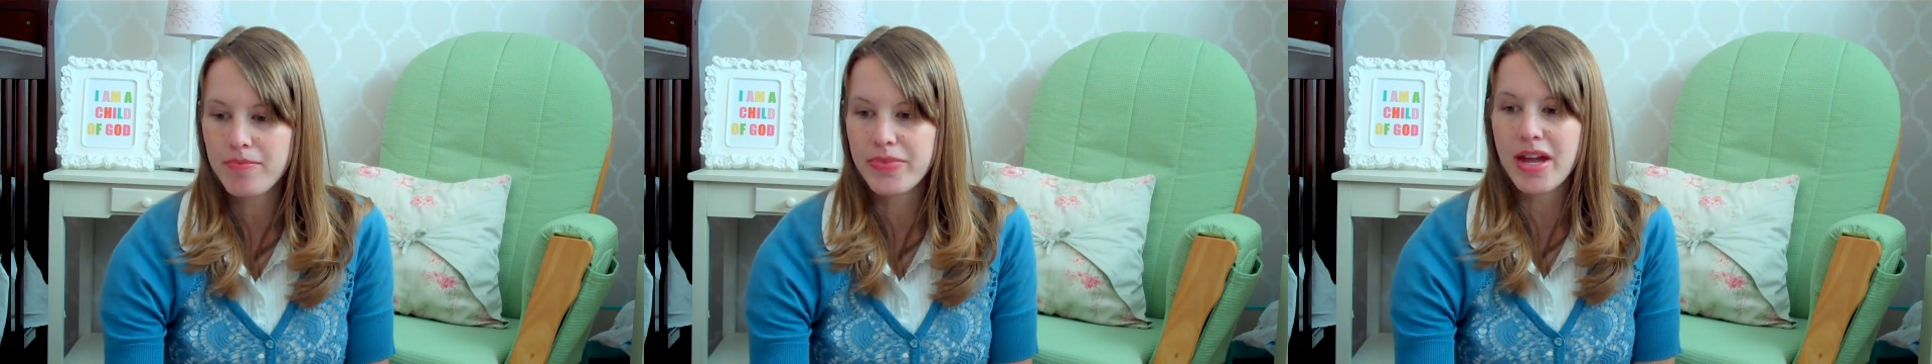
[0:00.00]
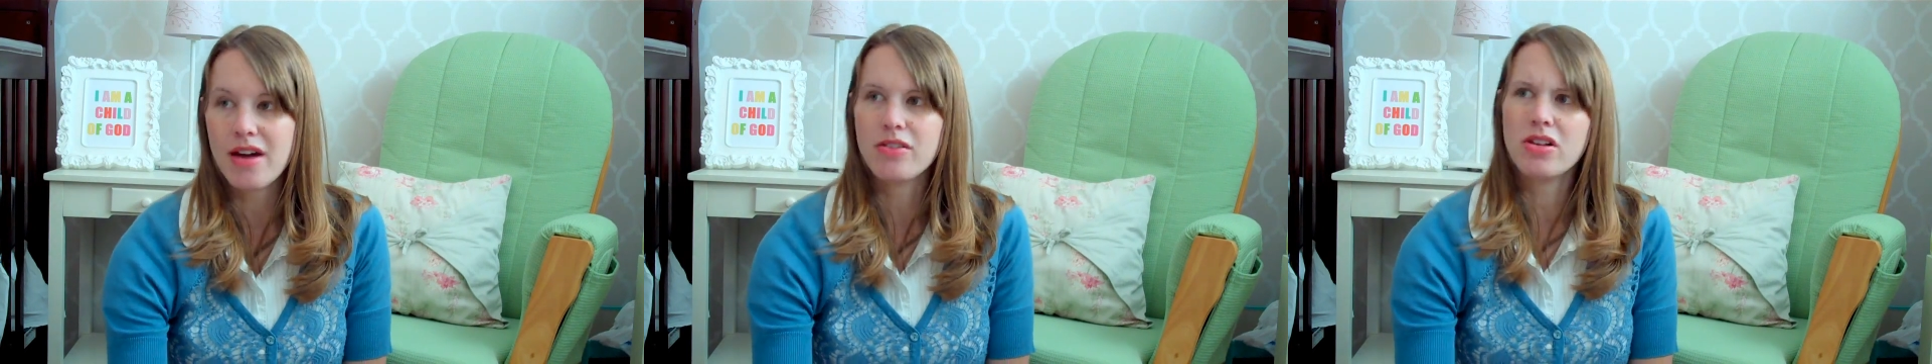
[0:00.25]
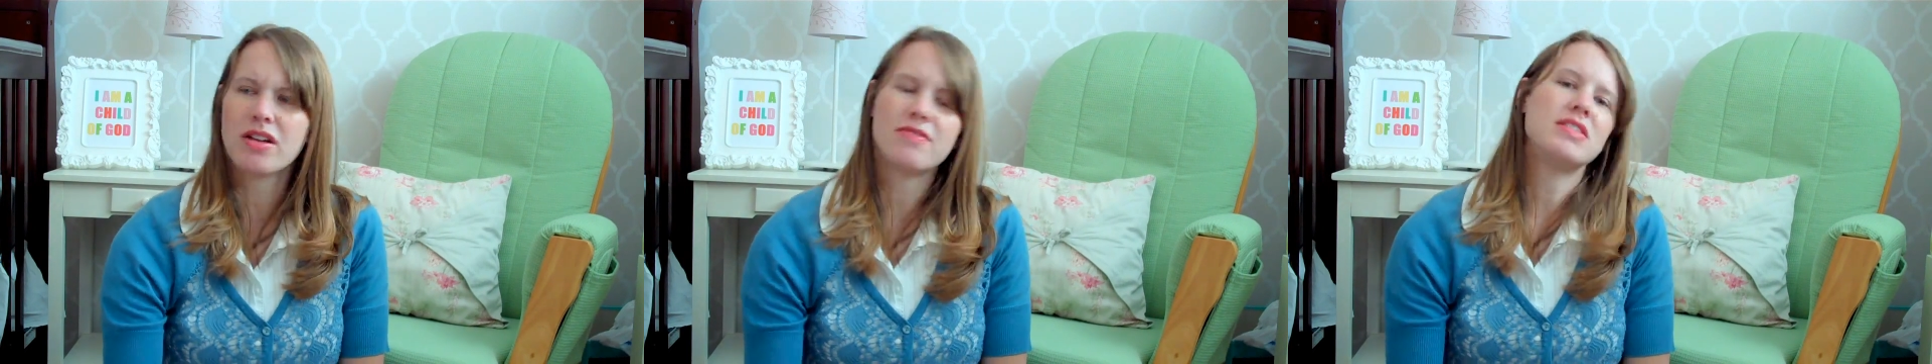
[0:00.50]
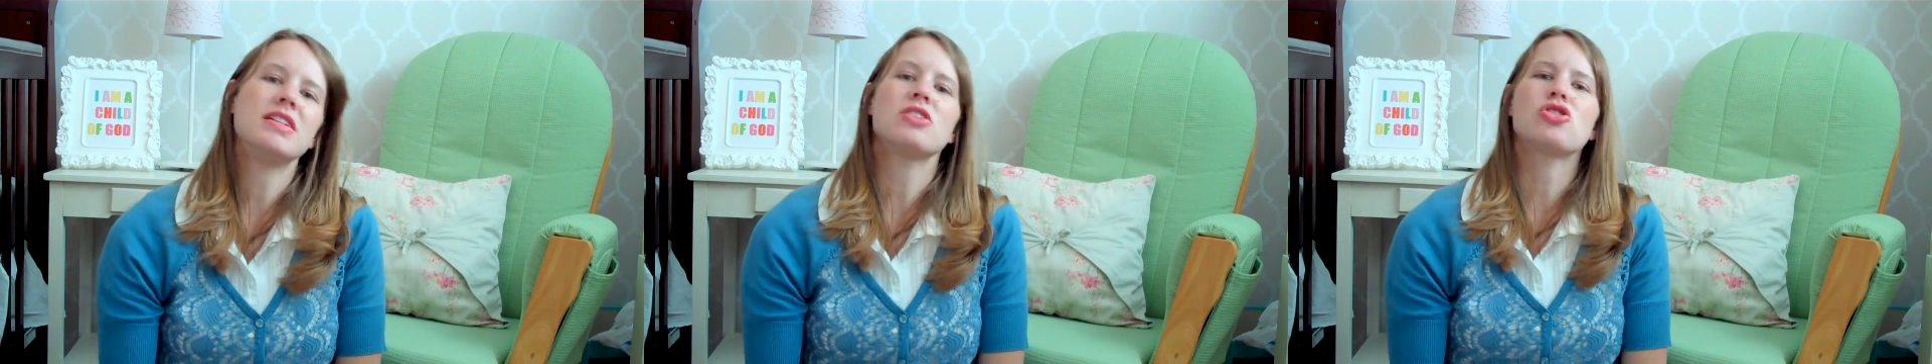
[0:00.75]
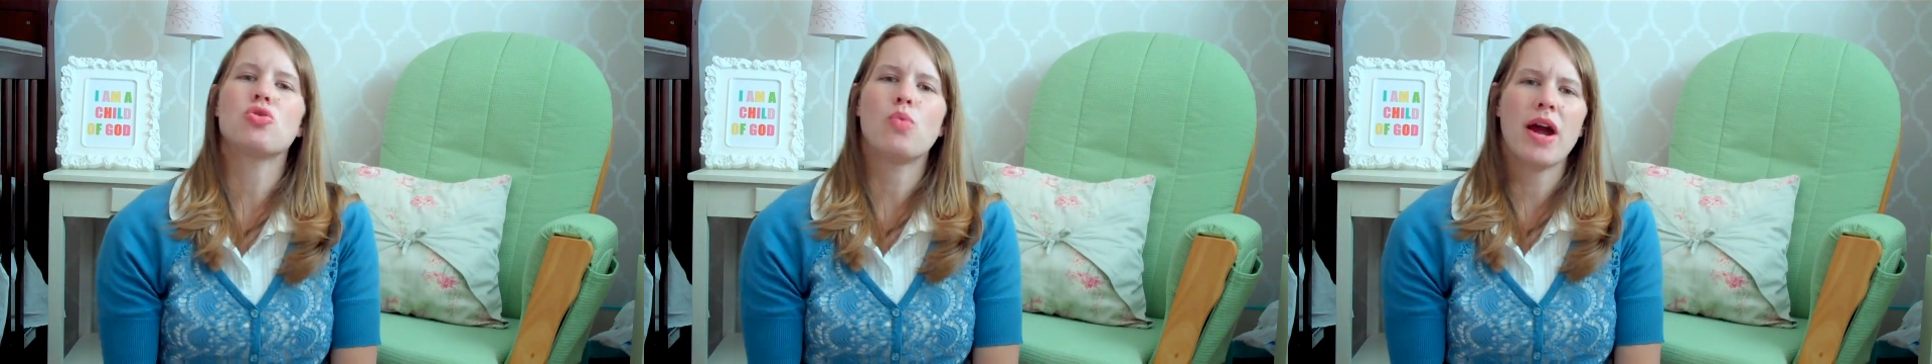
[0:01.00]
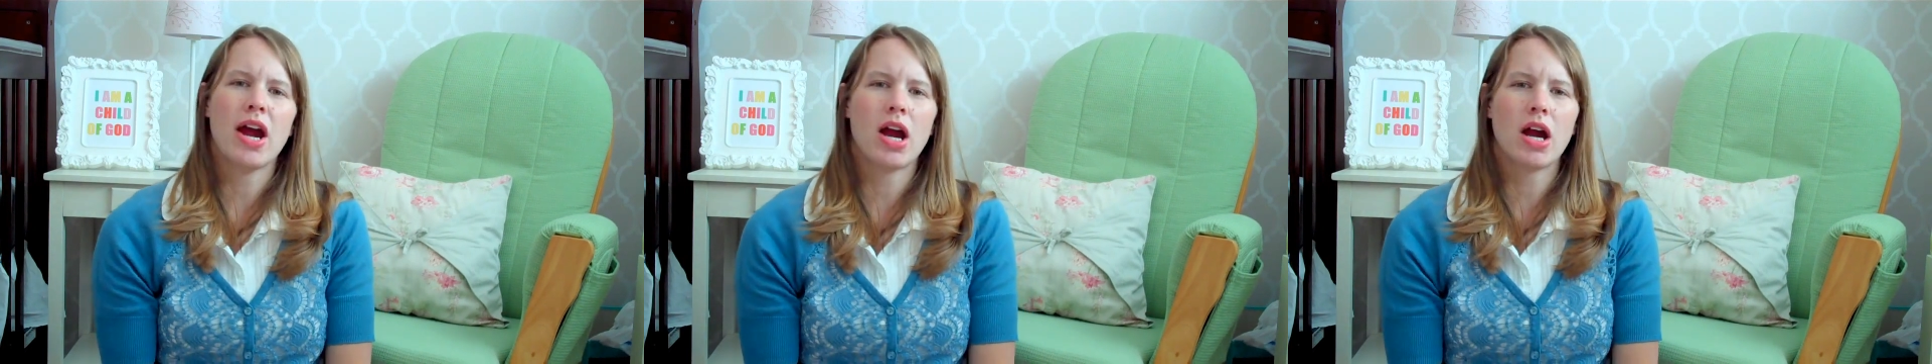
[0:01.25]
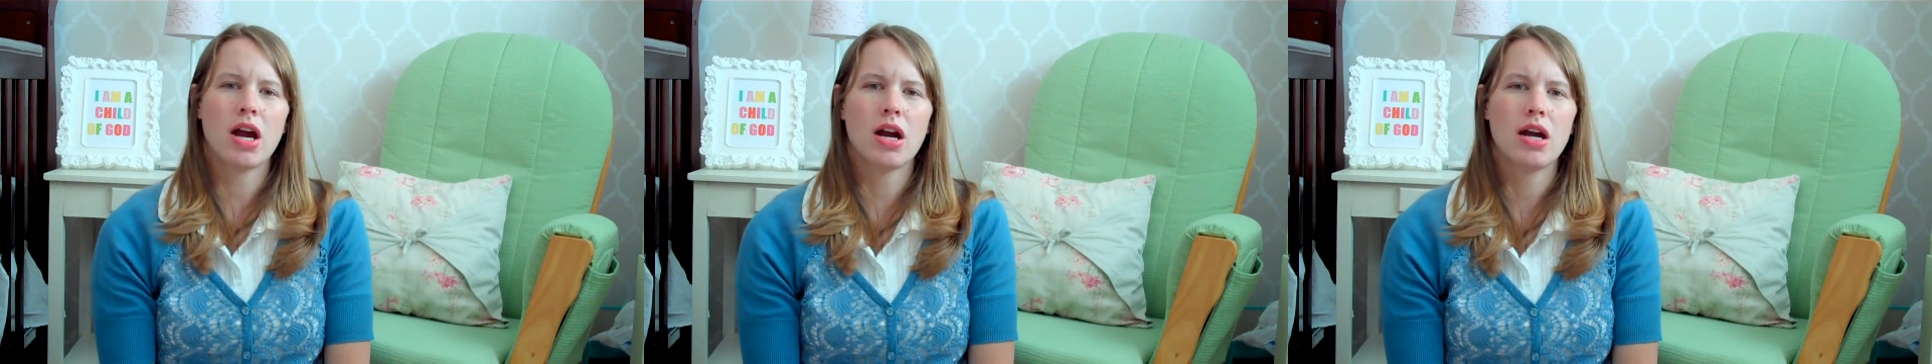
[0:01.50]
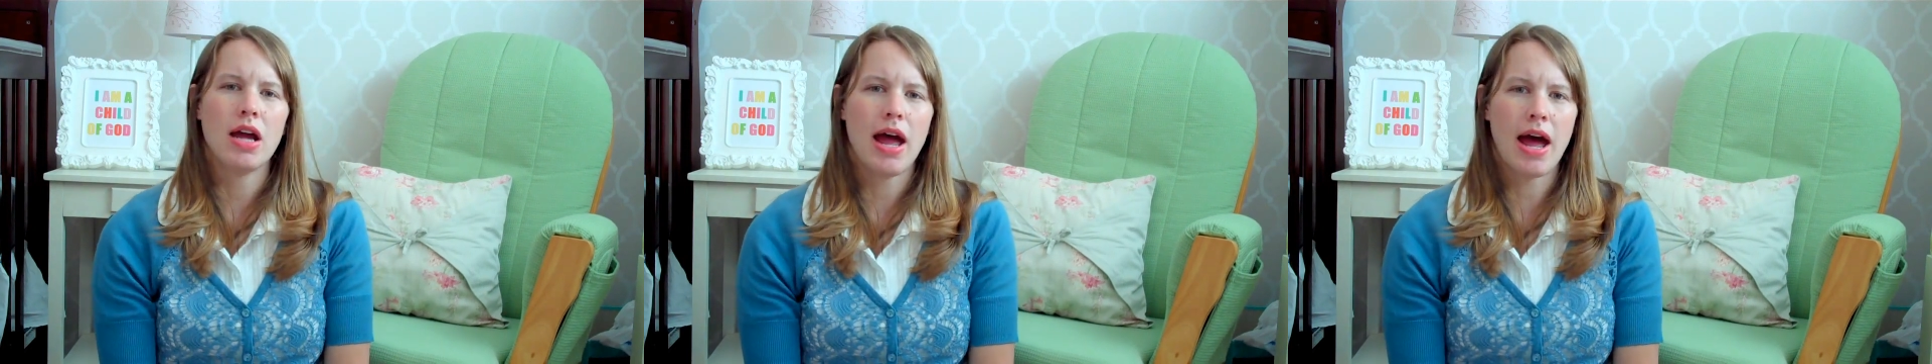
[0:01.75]
they have a lot of dishware
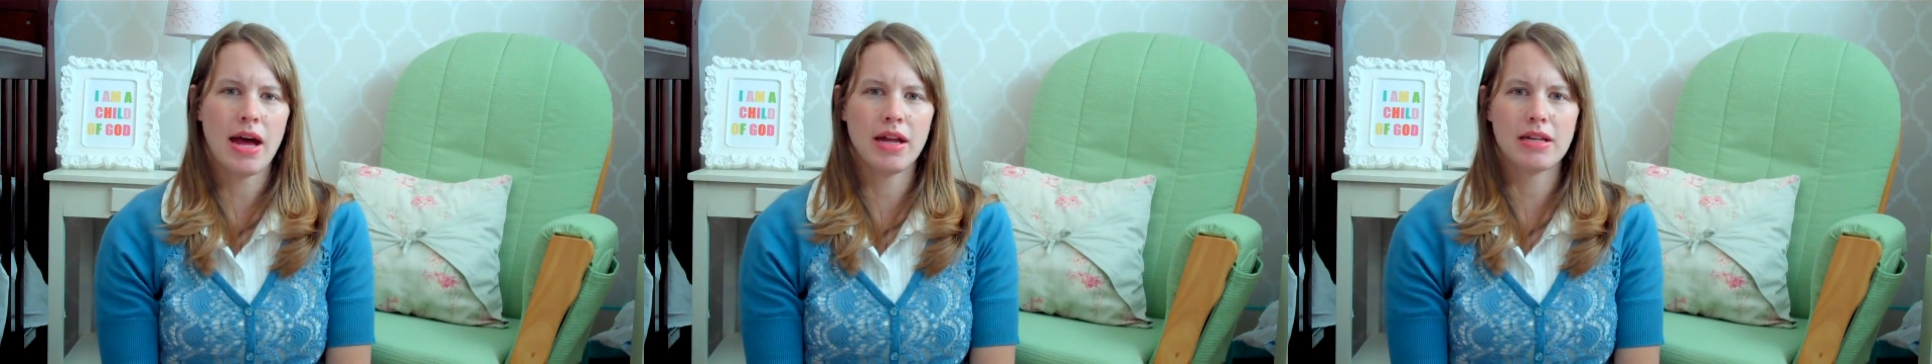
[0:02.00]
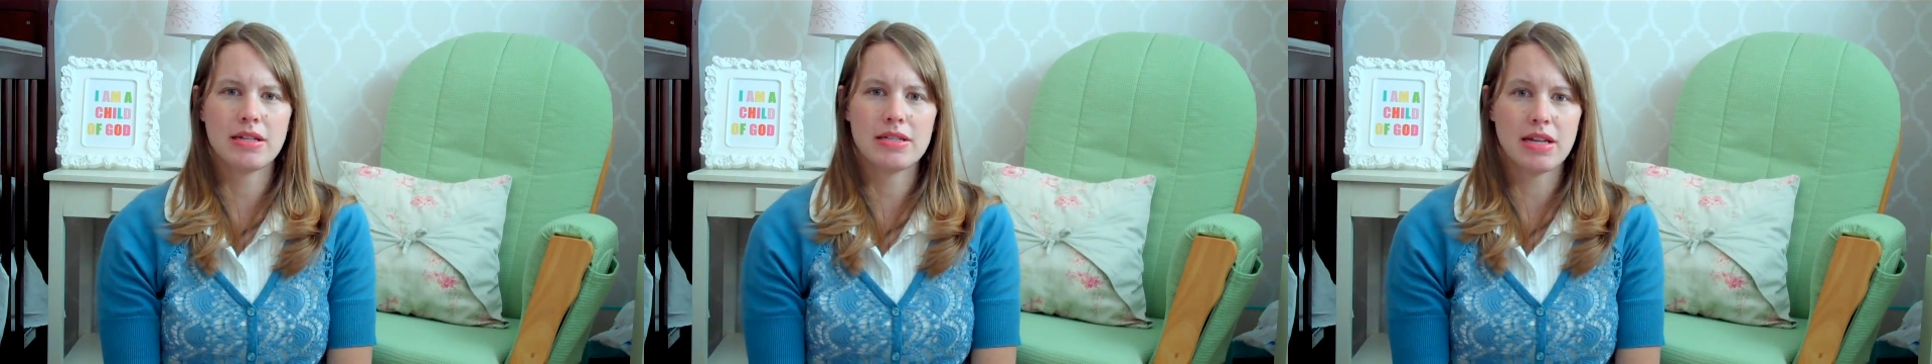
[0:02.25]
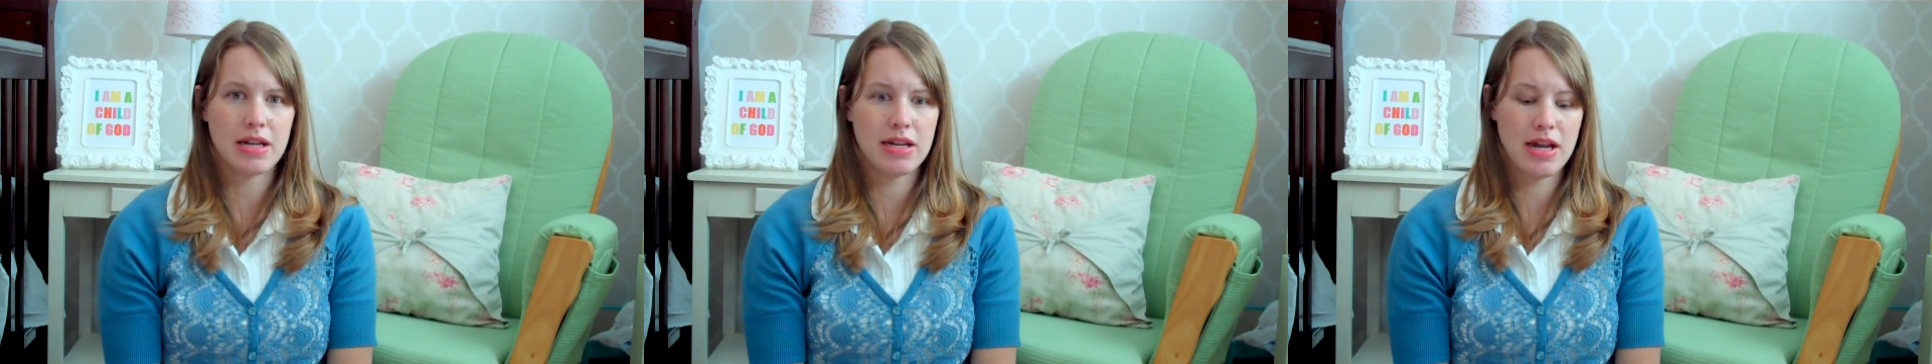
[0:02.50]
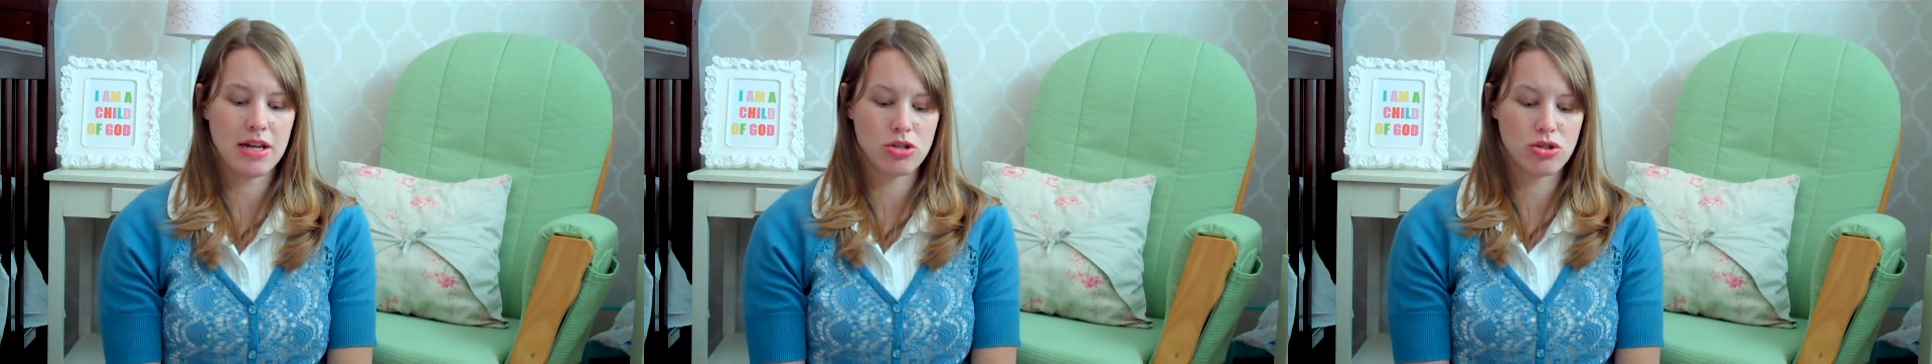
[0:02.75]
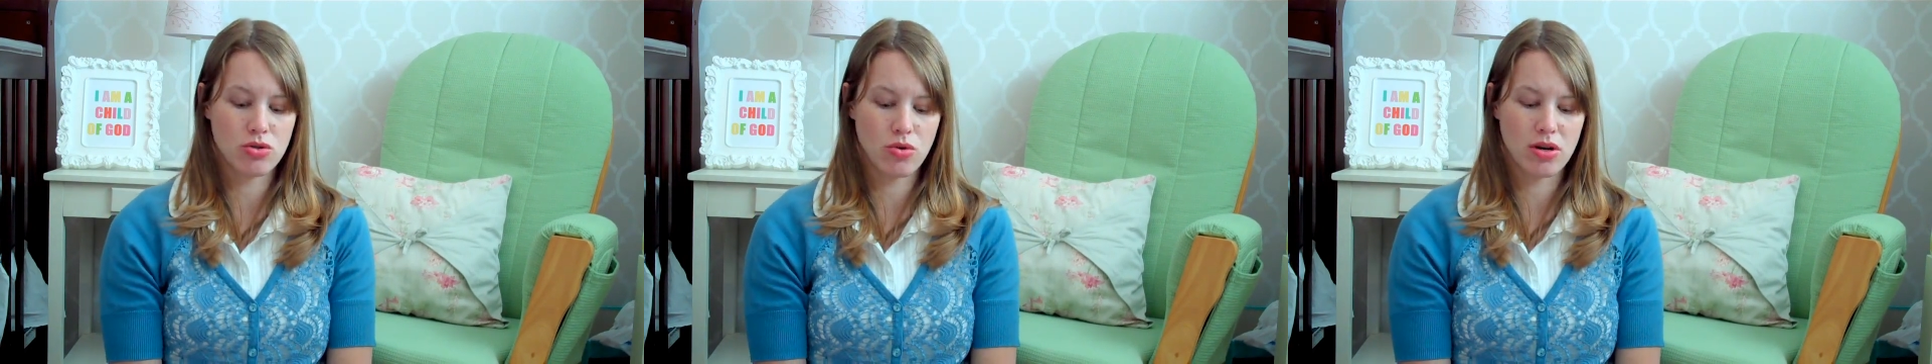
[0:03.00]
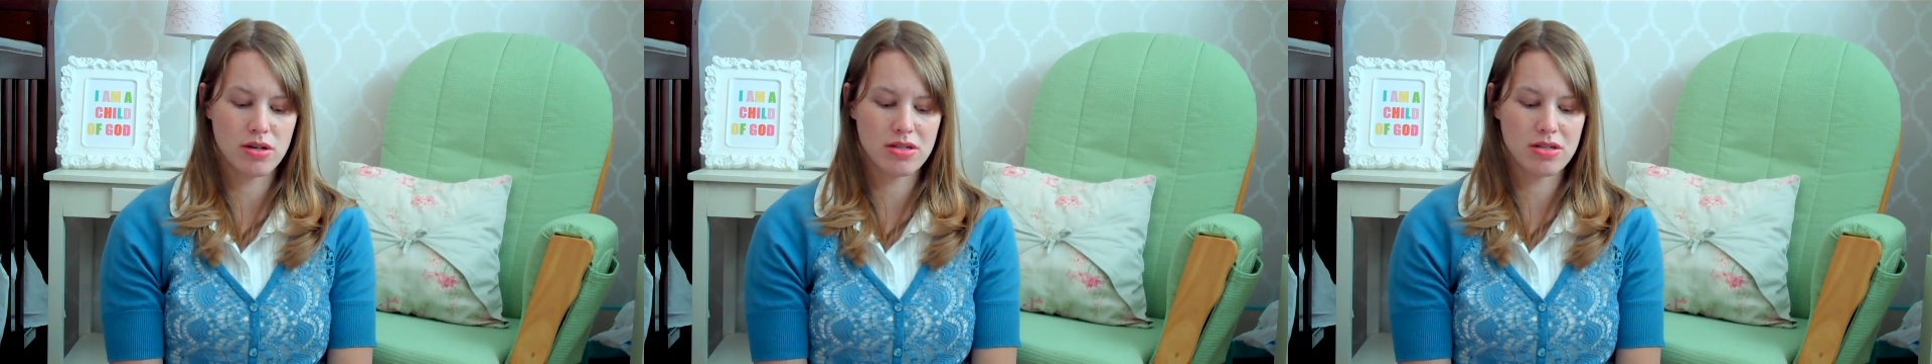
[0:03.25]
at secondhand stores.